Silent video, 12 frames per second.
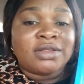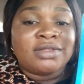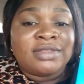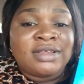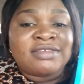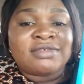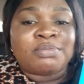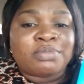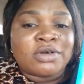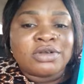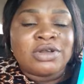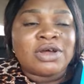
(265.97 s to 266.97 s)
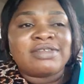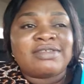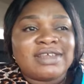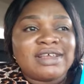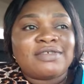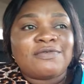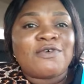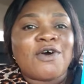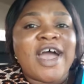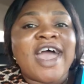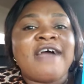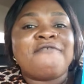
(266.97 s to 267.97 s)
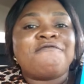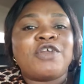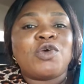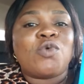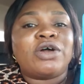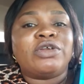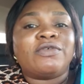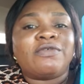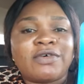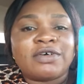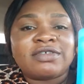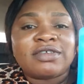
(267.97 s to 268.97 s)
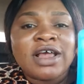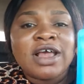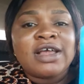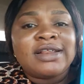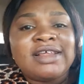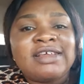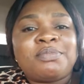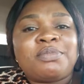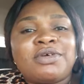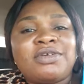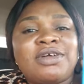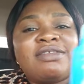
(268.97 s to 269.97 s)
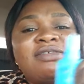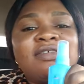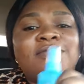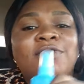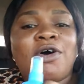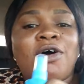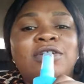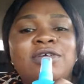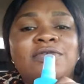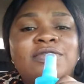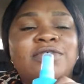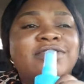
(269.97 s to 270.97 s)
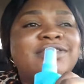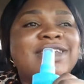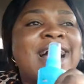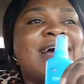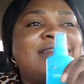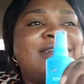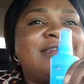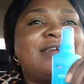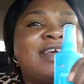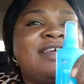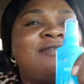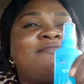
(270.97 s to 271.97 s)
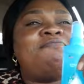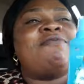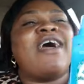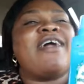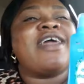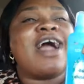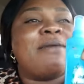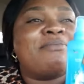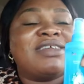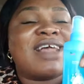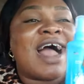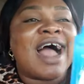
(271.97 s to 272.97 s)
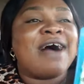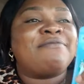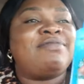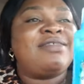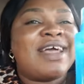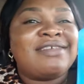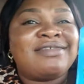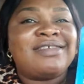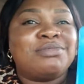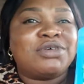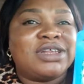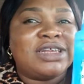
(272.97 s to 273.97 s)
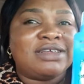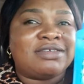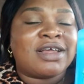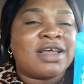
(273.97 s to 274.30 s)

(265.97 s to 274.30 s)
This product is for every one of us. This product is for all of us, and it's very amazing. I have testimonies.